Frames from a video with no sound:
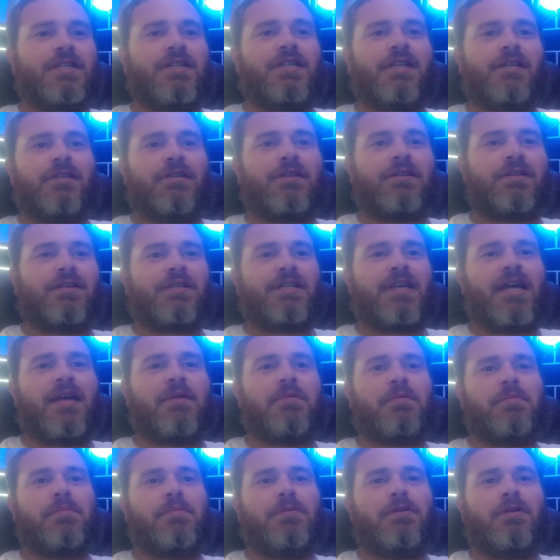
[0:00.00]
dealer
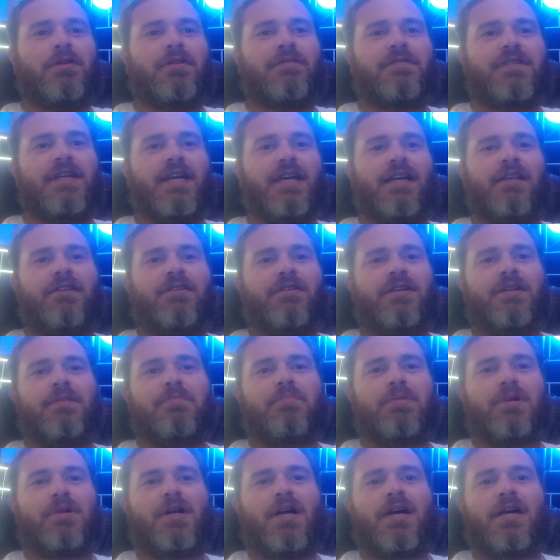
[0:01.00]
capable of
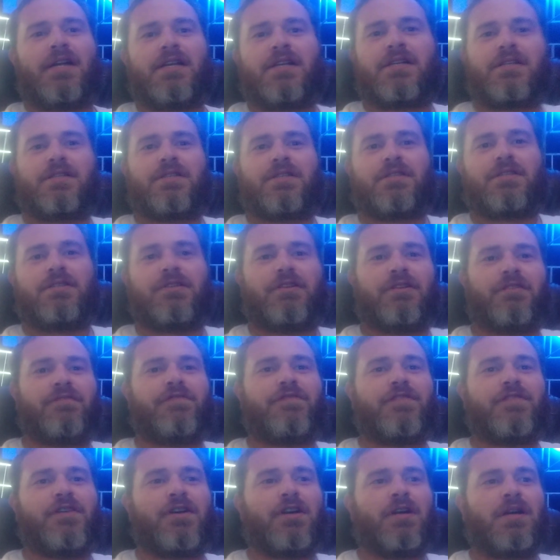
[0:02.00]
tailoring products to your
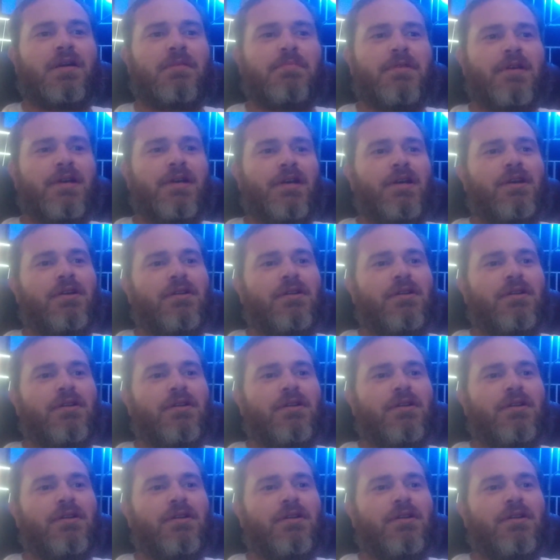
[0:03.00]
farm,